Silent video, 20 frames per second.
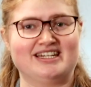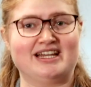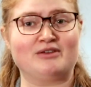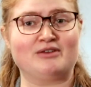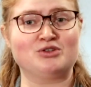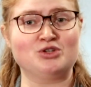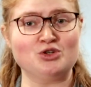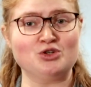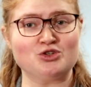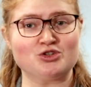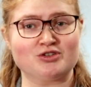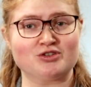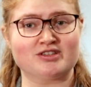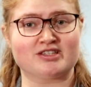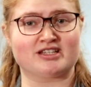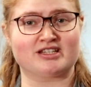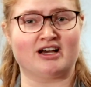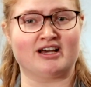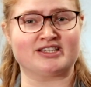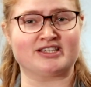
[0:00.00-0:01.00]
Now, neutron
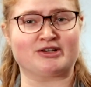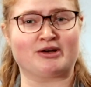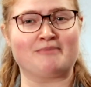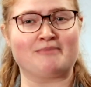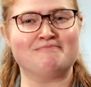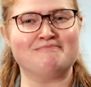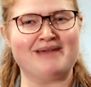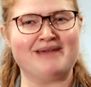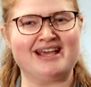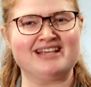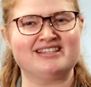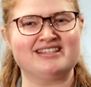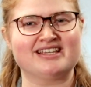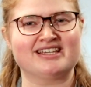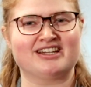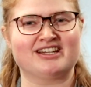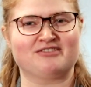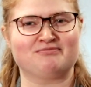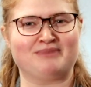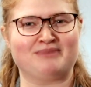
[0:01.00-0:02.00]
stars are amazing
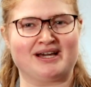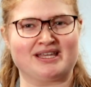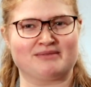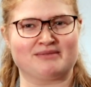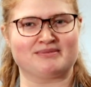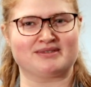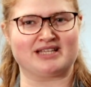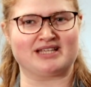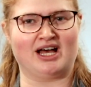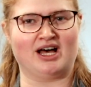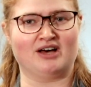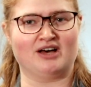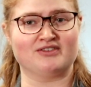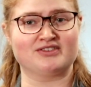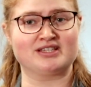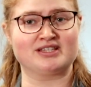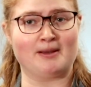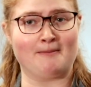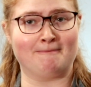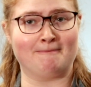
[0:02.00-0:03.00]
enough by
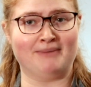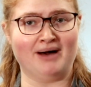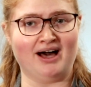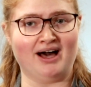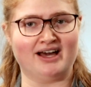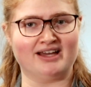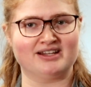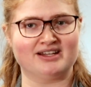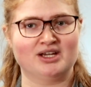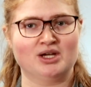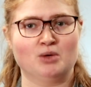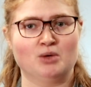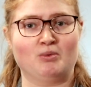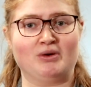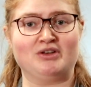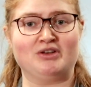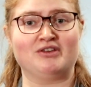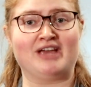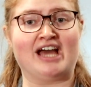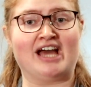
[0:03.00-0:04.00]
themselves, but
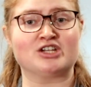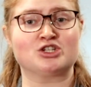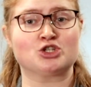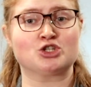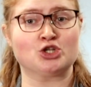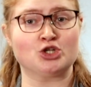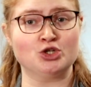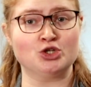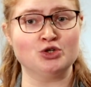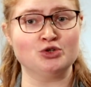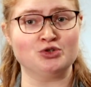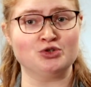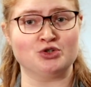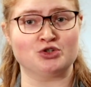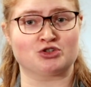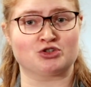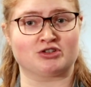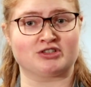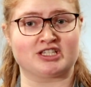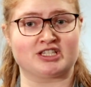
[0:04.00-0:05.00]
when you get two
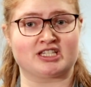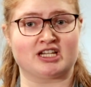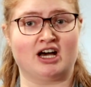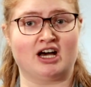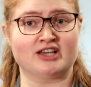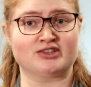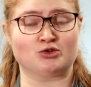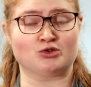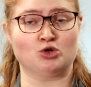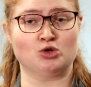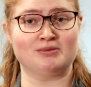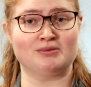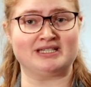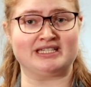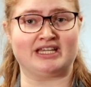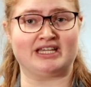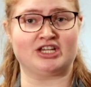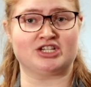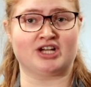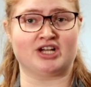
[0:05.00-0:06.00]
neutron stars
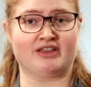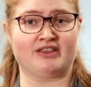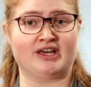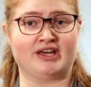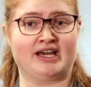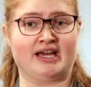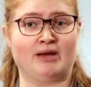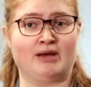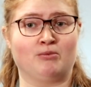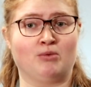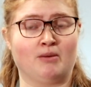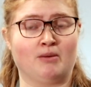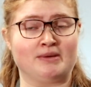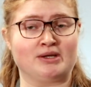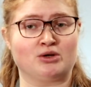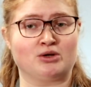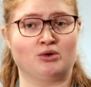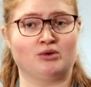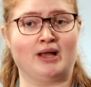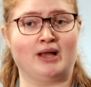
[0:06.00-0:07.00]
orbiting each other in what we
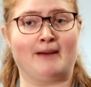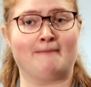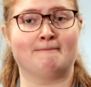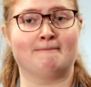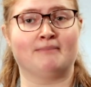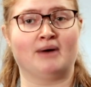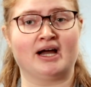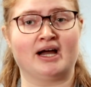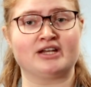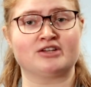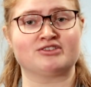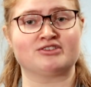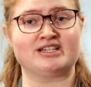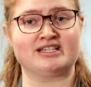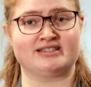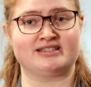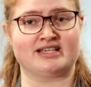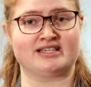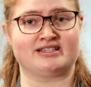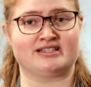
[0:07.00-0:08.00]
call a binary
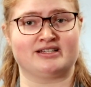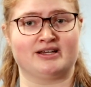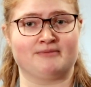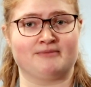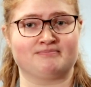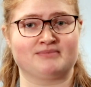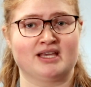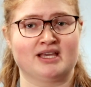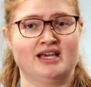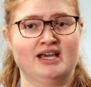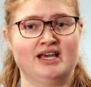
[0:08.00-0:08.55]
system,